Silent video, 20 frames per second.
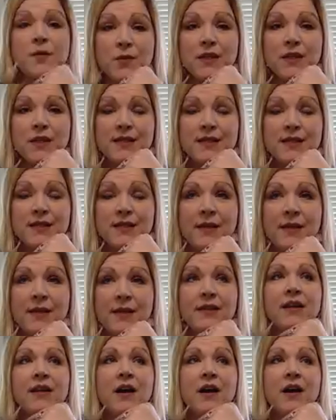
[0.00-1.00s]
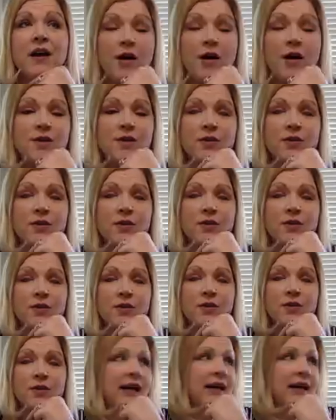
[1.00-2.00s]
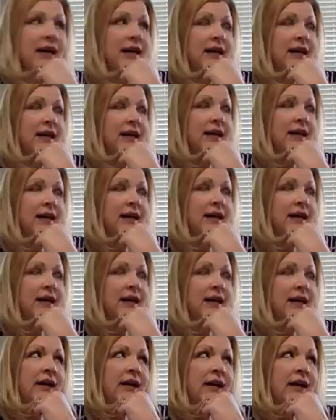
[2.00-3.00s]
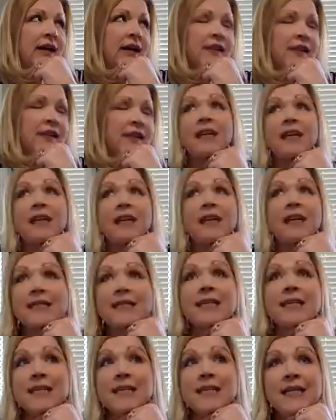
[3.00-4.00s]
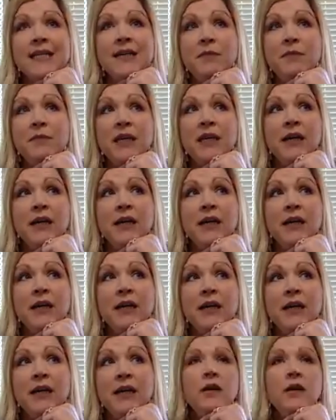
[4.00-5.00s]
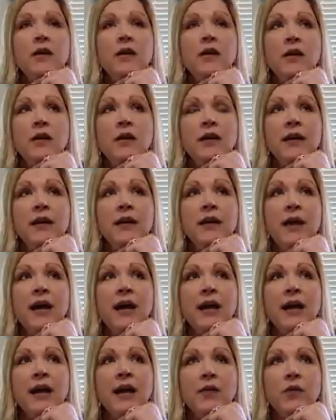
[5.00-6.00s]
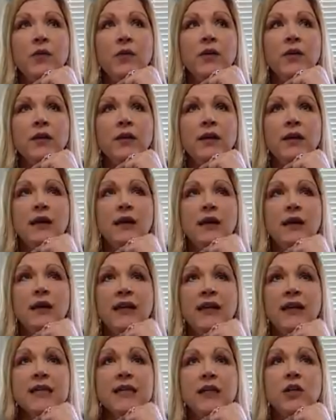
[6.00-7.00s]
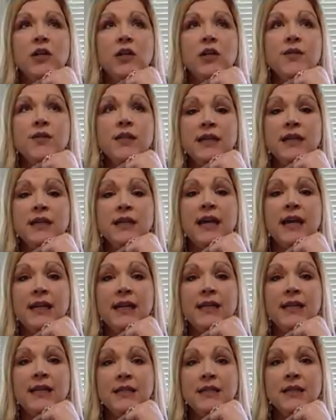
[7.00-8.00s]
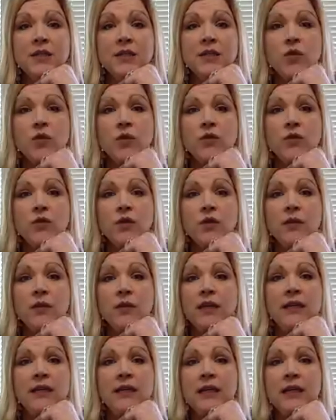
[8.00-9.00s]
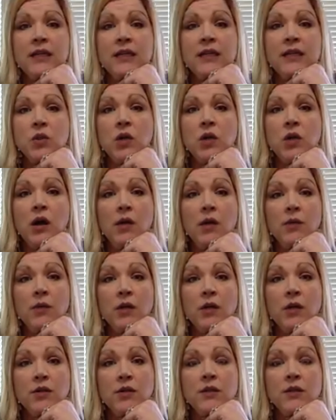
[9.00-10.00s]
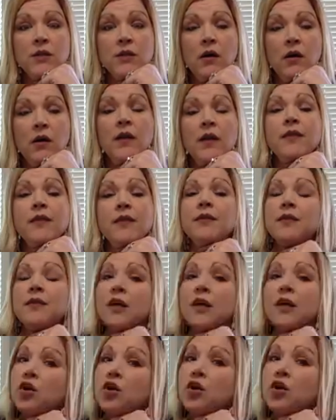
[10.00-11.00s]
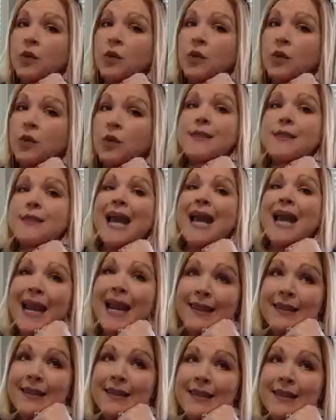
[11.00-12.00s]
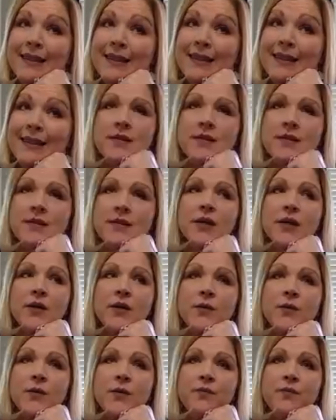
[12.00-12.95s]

with the Sabbath, and I also know that uh, in uh, I think it is in Nehemiah or Nehemiah where they they did close the gates at Jerusalem and they did not do commerce on the new moons and the Sabbath. So